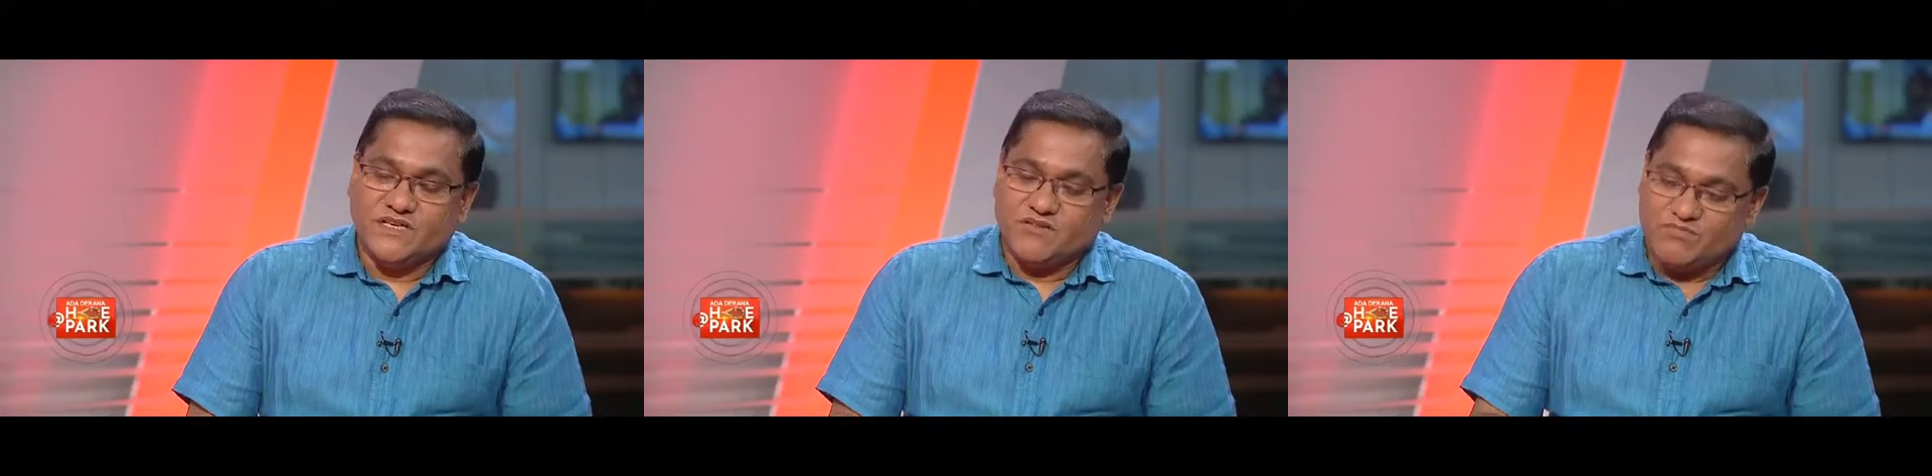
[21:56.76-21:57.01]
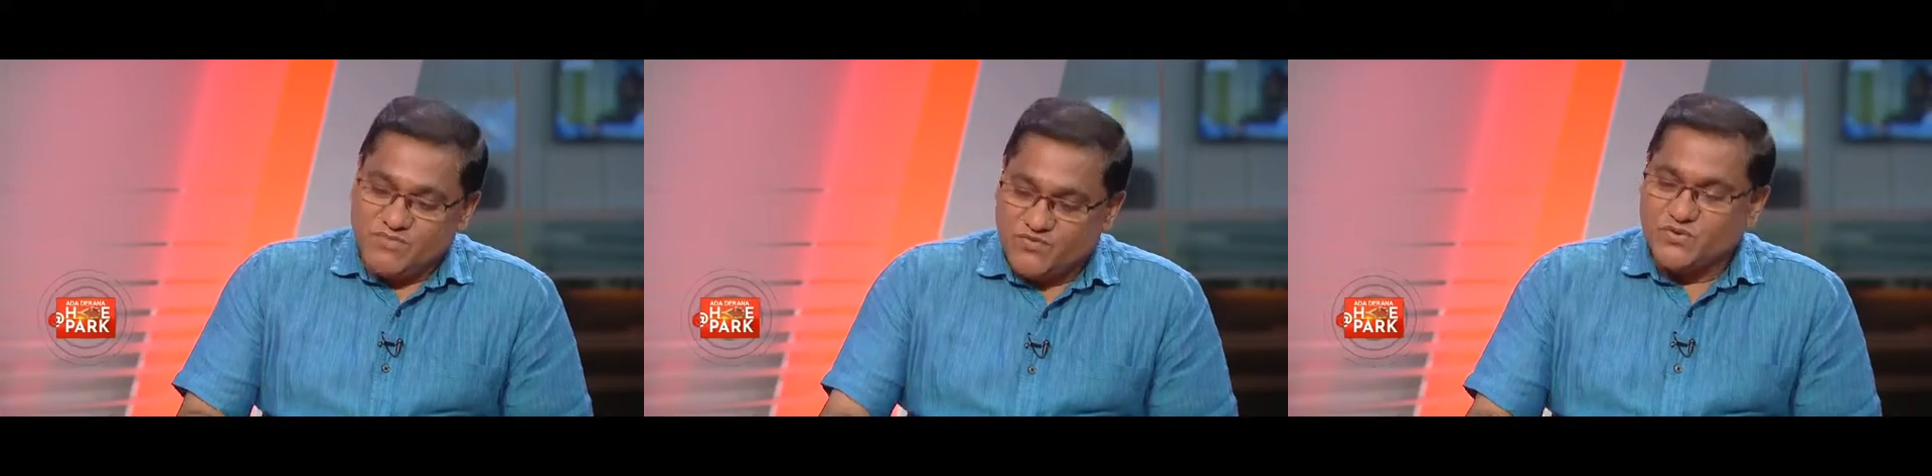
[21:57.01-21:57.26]

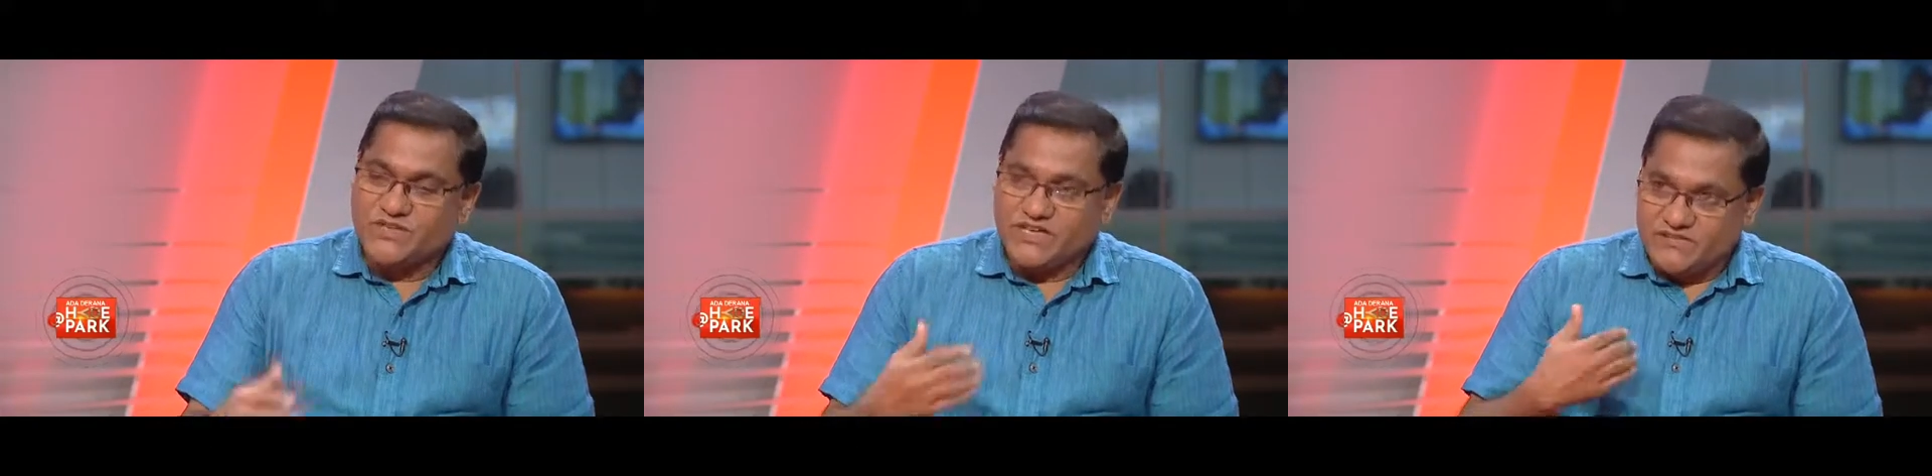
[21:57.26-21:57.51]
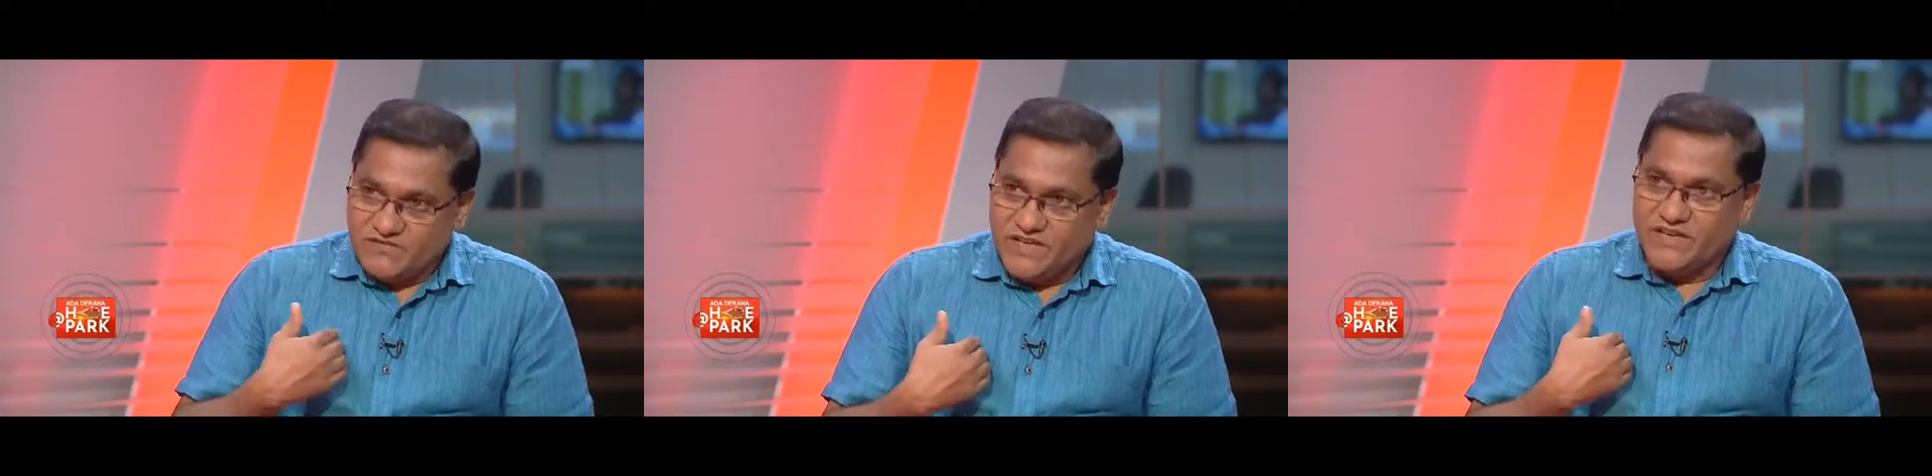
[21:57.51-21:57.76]
Before
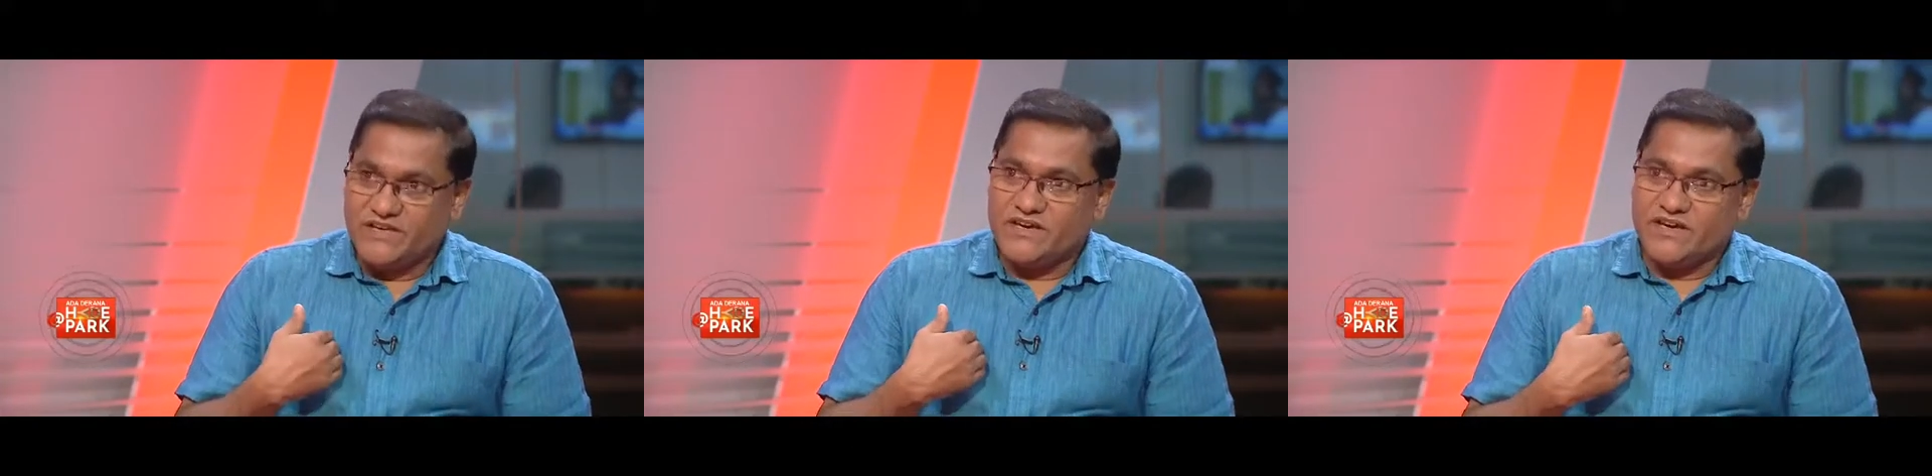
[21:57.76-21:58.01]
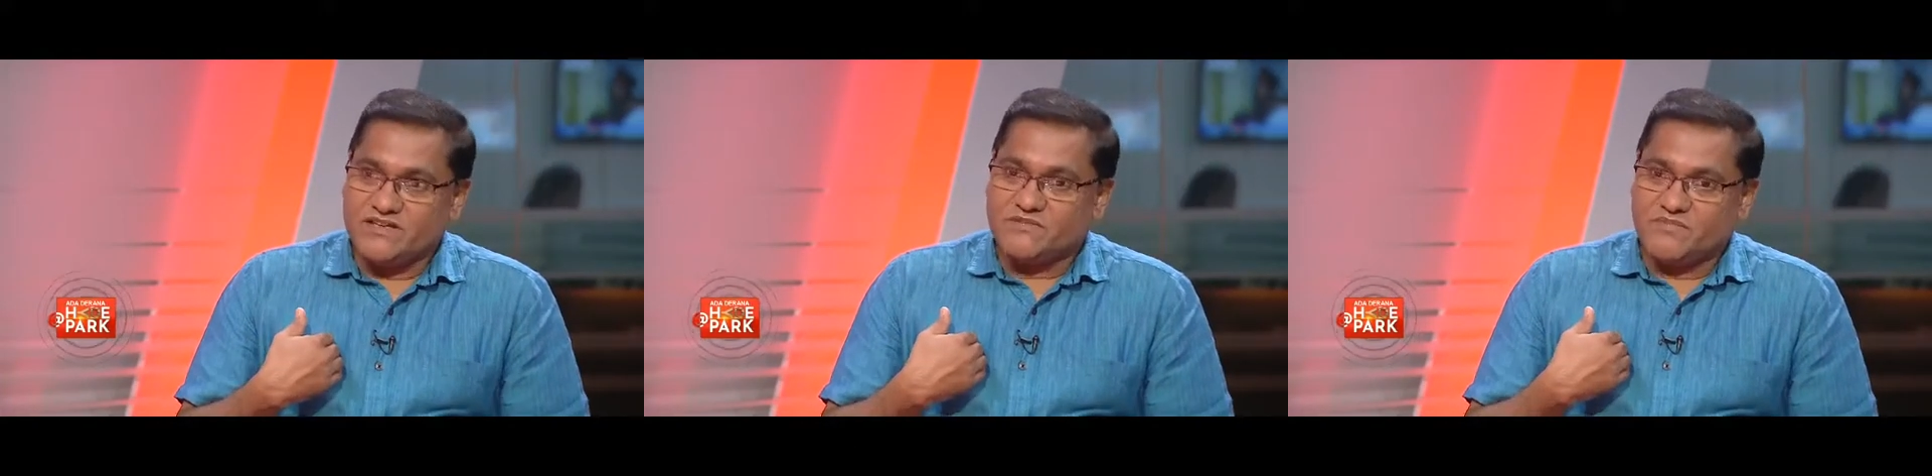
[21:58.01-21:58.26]
that, we
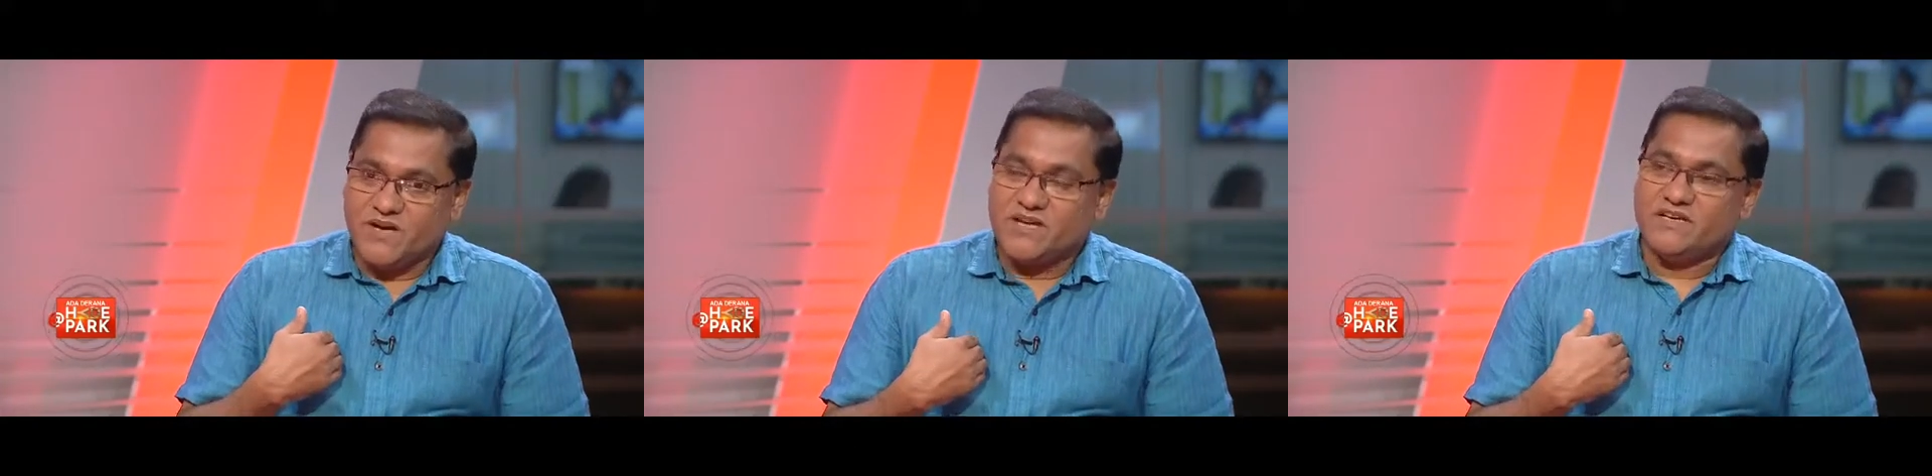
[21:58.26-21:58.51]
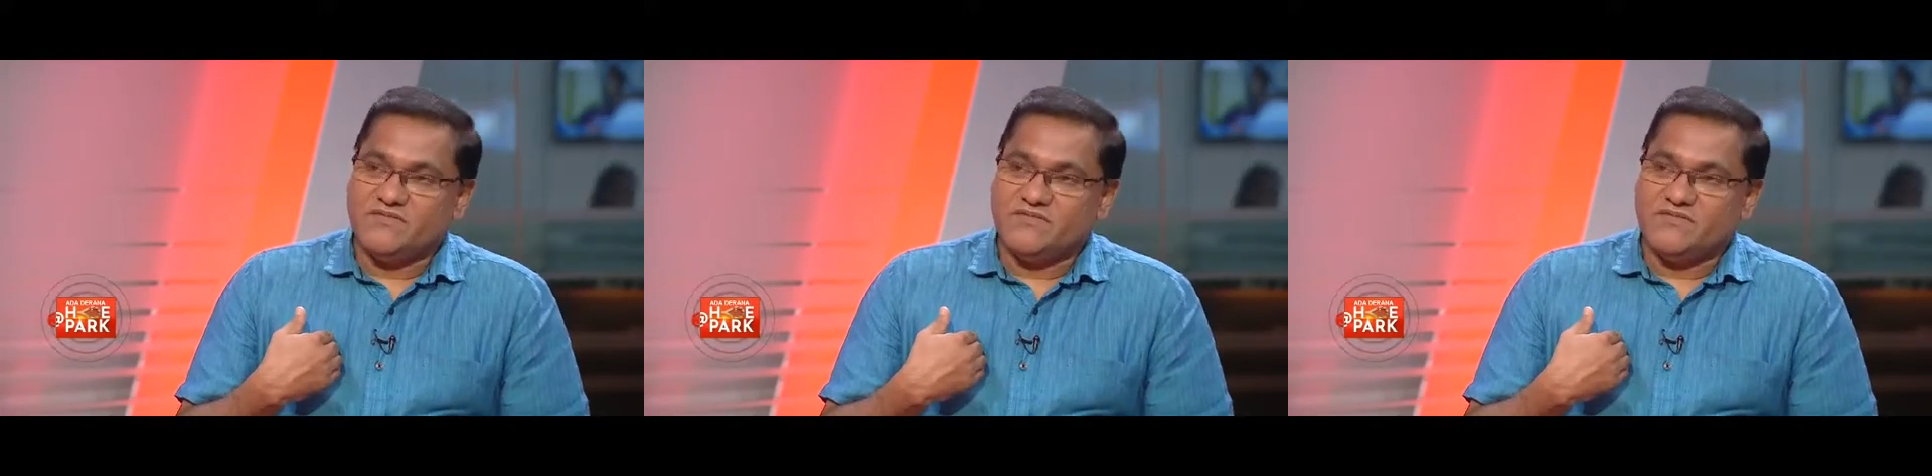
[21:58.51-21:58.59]
as a party,